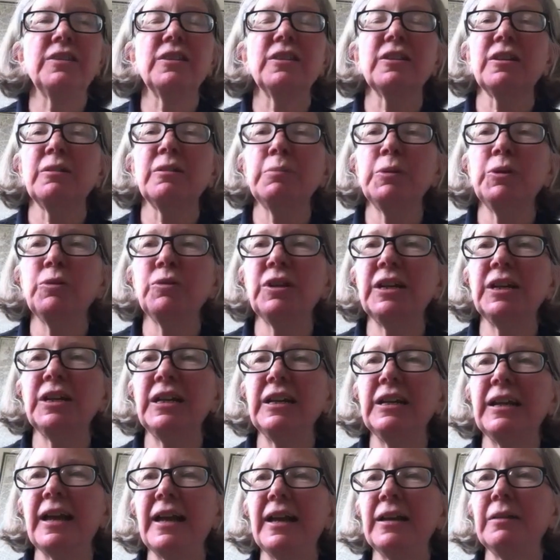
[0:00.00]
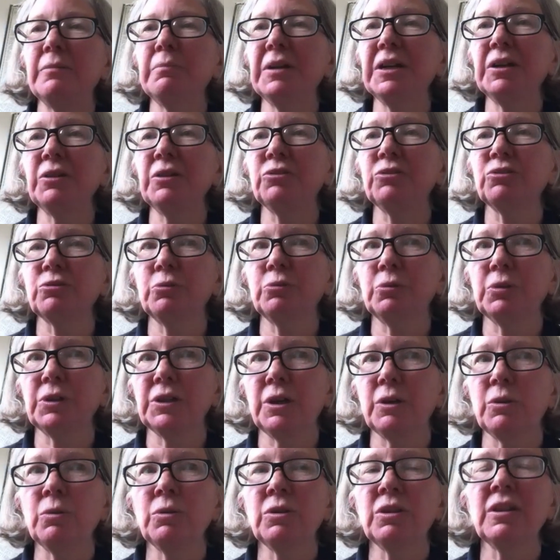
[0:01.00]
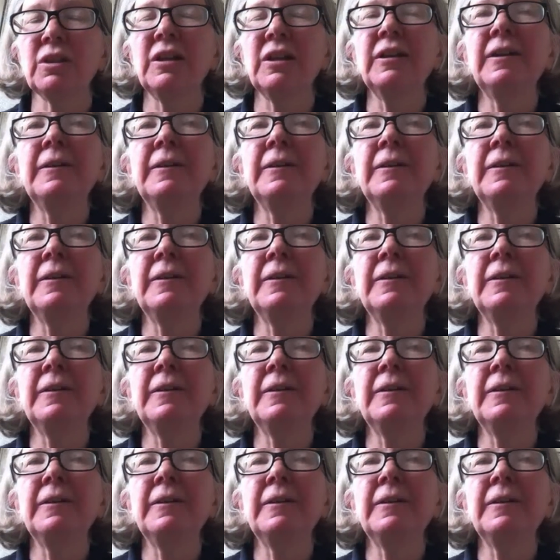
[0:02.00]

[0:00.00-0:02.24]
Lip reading: the community and middle school youth